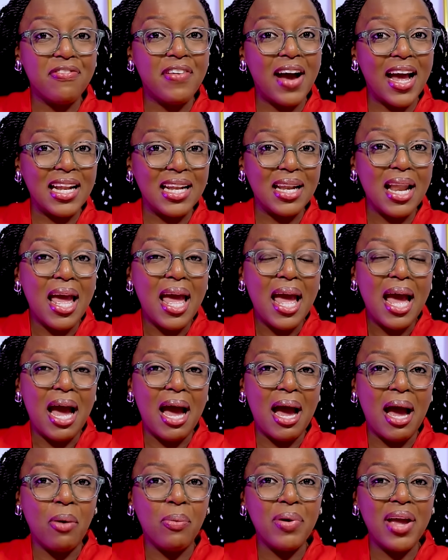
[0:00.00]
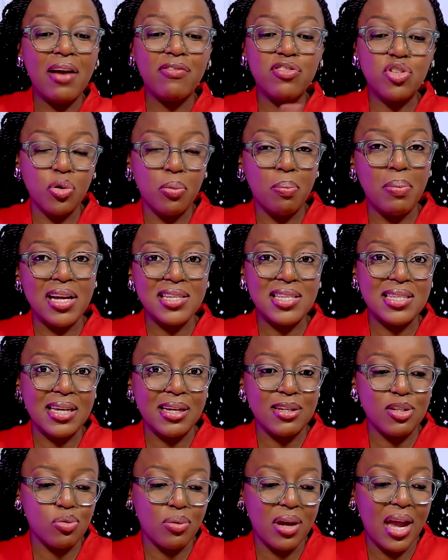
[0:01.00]
fun. Uh, we have two
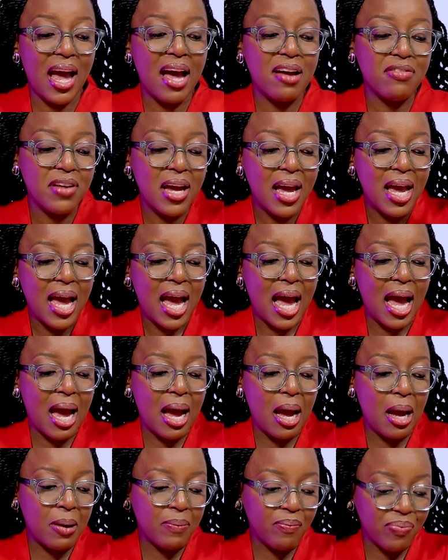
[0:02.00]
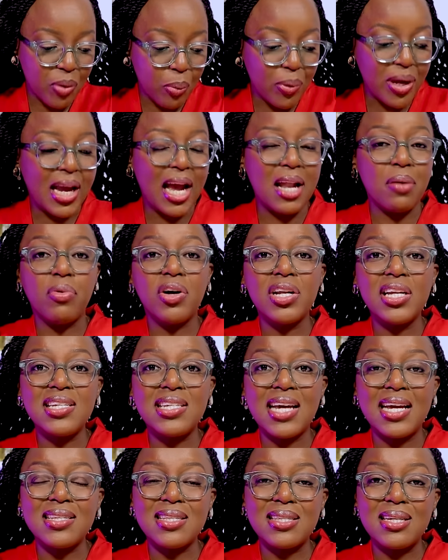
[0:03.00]
baskets. We have um, we can
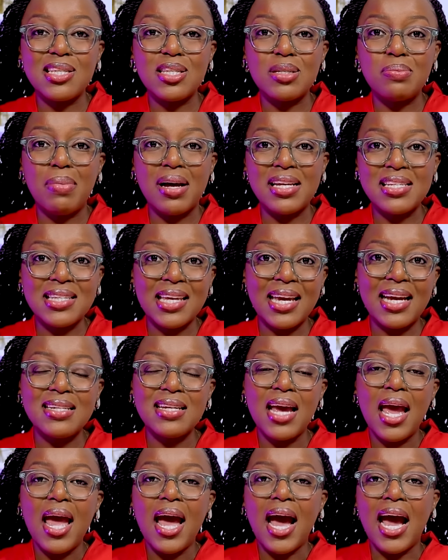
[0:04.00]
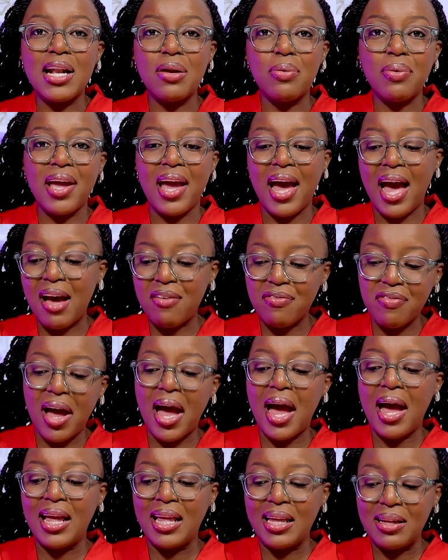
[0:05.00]
monetize this basket, and we have
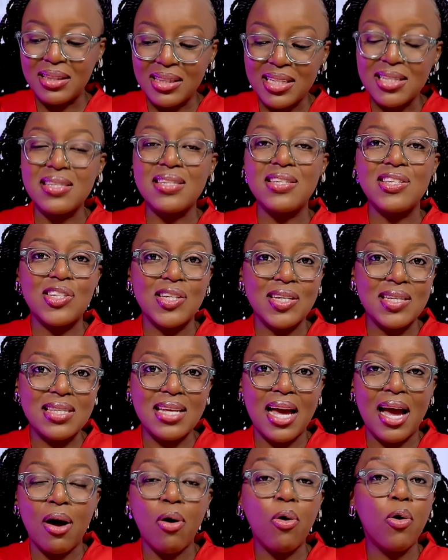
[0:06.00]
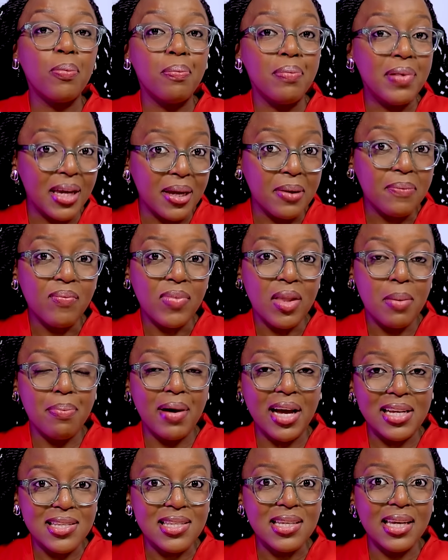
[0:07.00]
uh, this is just a hobby
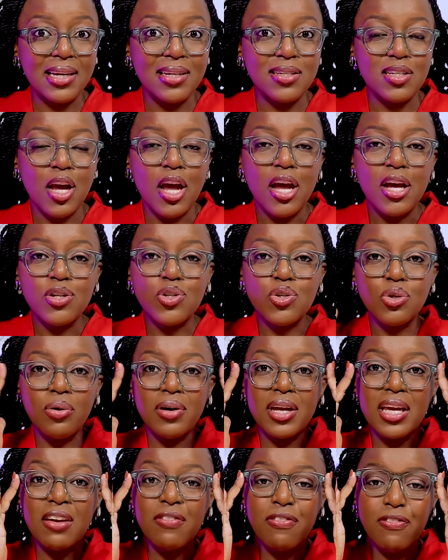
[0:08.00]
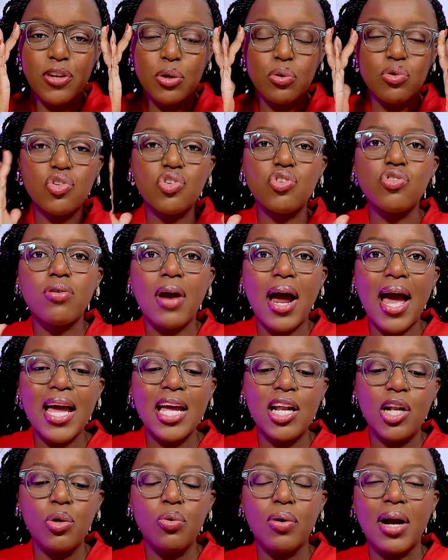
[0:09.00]
basket. So if you
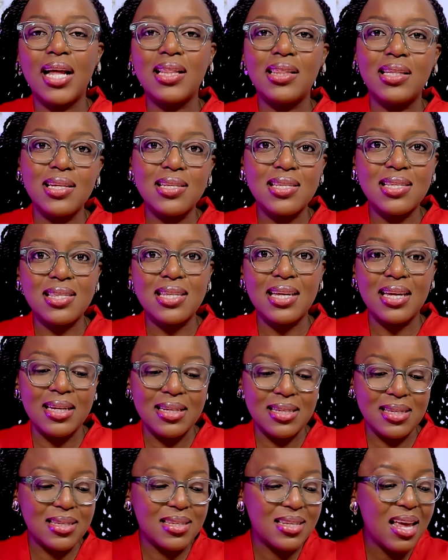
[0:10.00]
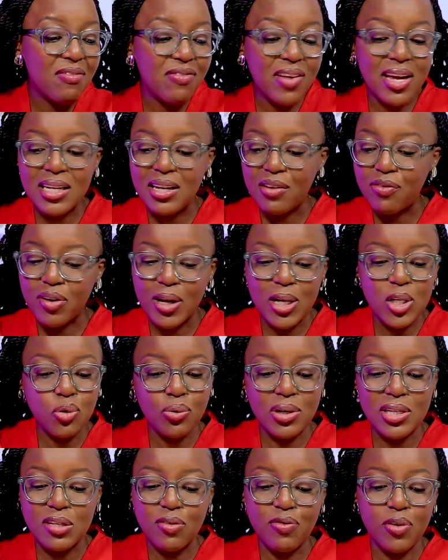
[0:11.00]
try look at these things, seven different
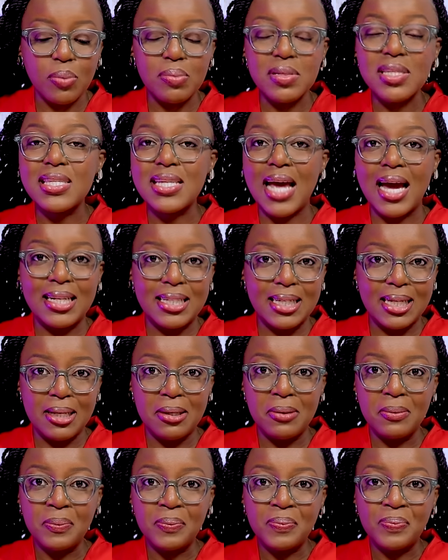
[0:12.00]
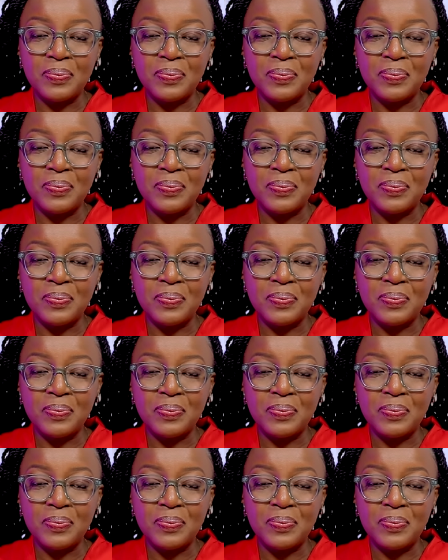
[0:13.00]
ways from Sunday